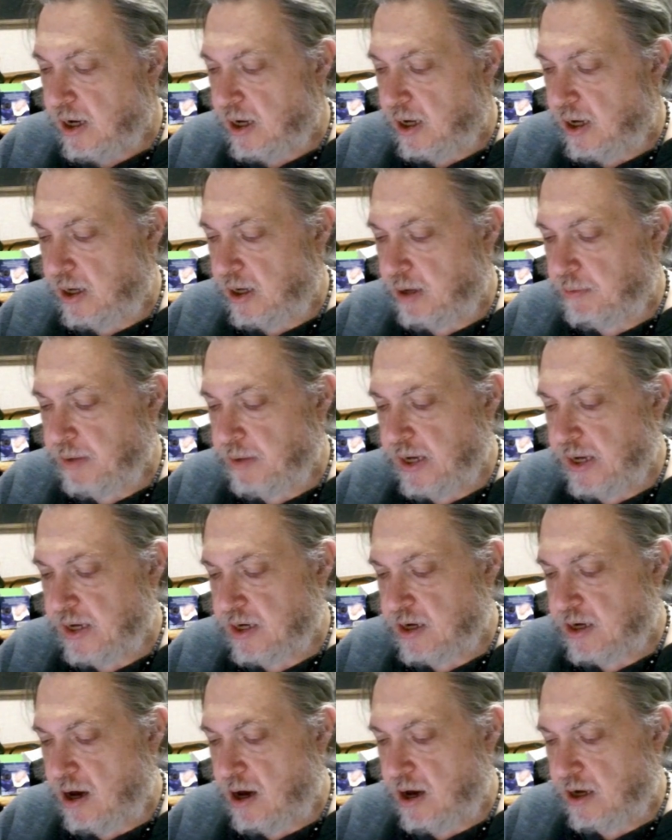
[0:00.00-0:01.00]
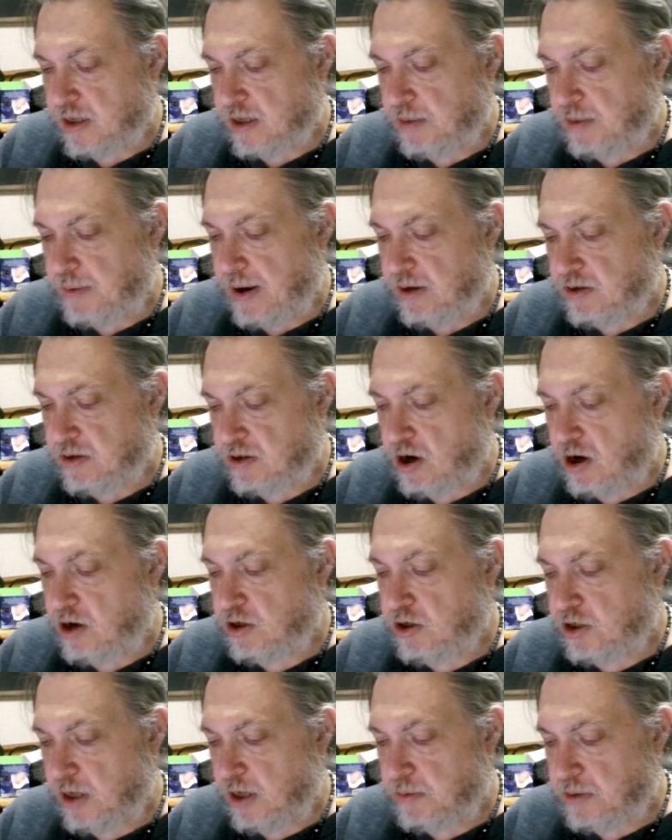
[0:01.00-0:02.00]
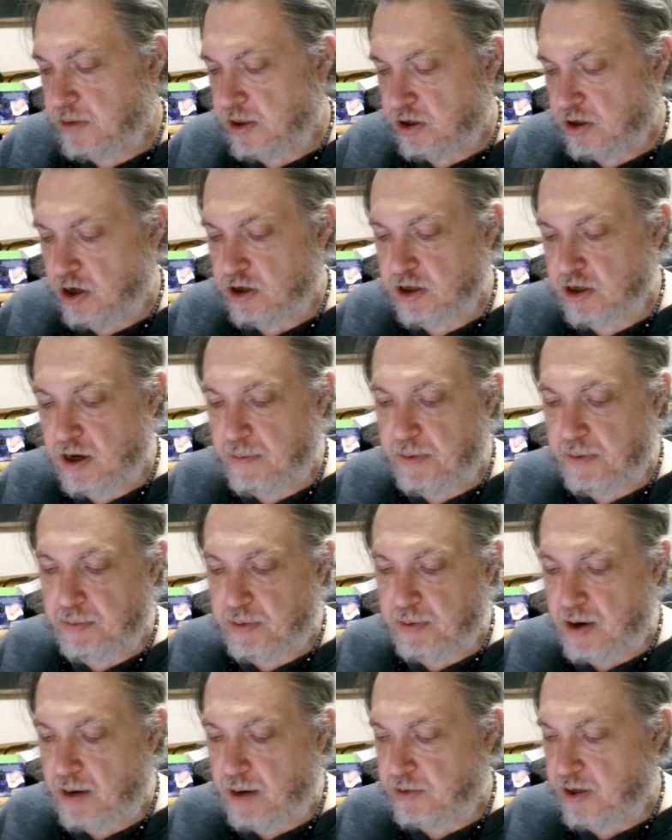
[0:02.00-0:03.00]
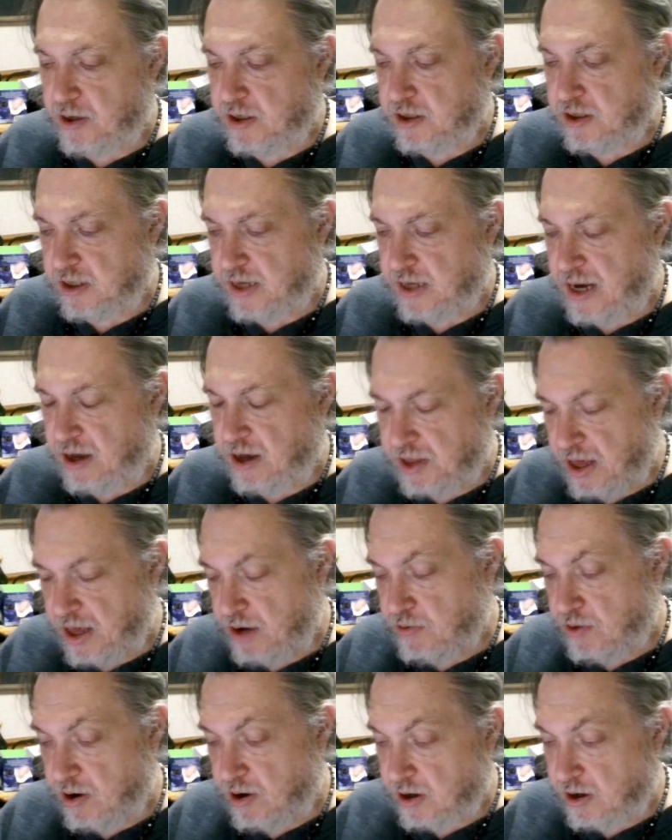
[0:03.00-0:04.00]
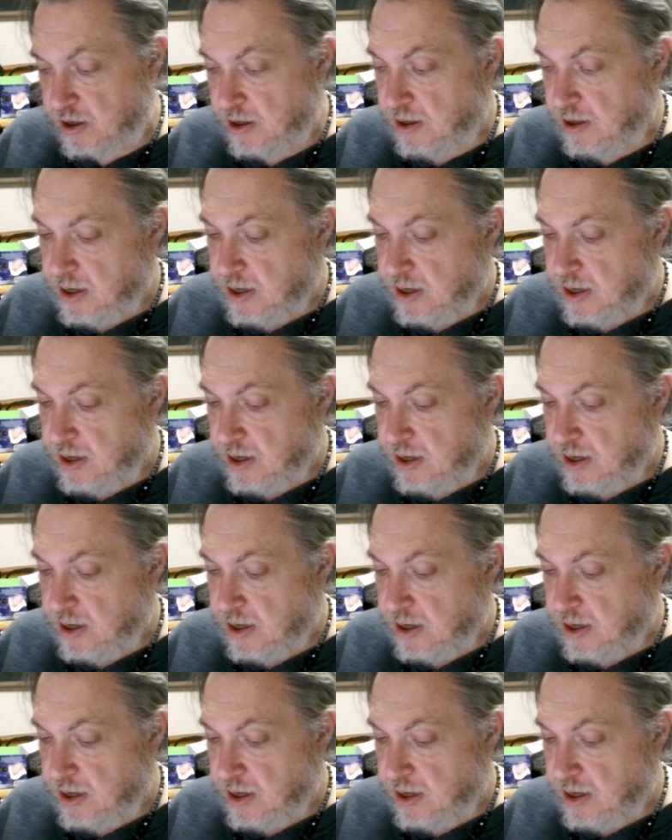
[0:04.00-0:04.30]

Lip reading: It talks about starships and starship operations and how they work.